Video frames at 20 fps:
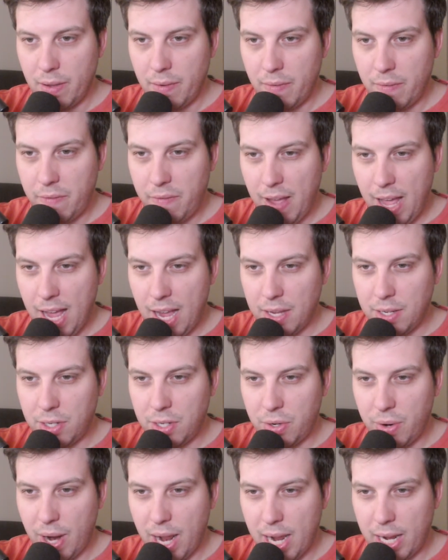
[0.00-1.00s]

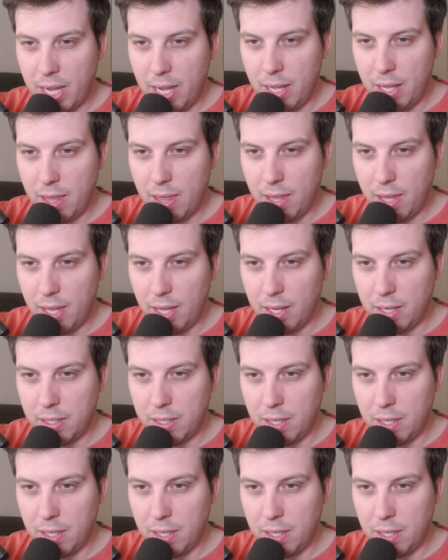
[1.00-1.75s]
fast-tracking things